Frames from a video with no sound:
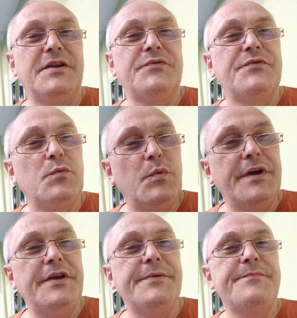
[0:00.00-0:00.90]
If
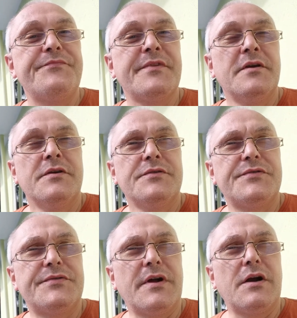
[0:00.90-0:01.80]
we
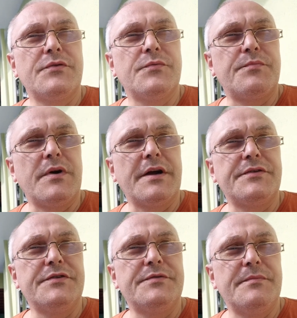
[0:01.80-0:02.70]
start to
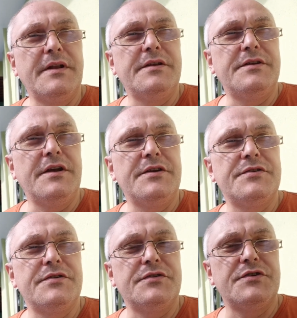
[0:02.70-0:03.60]
practice
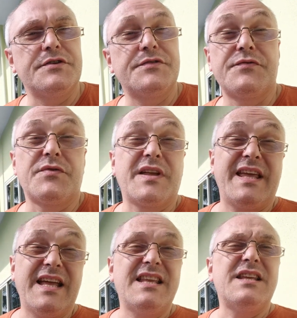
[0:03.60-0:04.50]
meditation and just
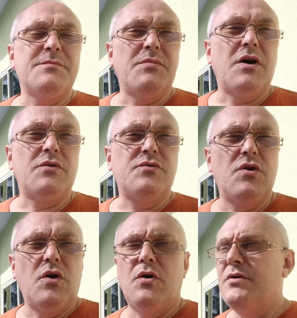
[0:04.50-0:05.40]
forgetting
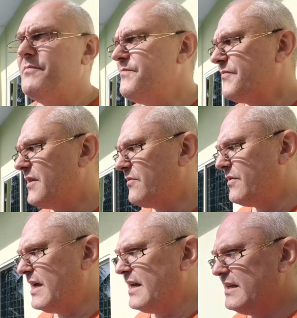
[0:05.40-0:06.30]
about God,
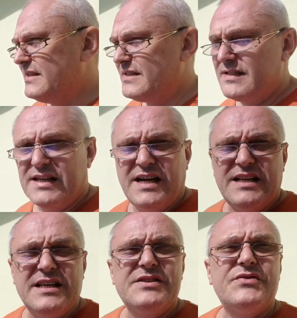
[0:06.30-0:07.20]
then it's
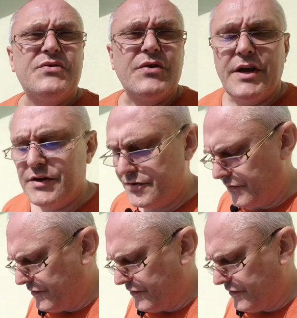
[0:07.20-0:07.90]
slightly strange.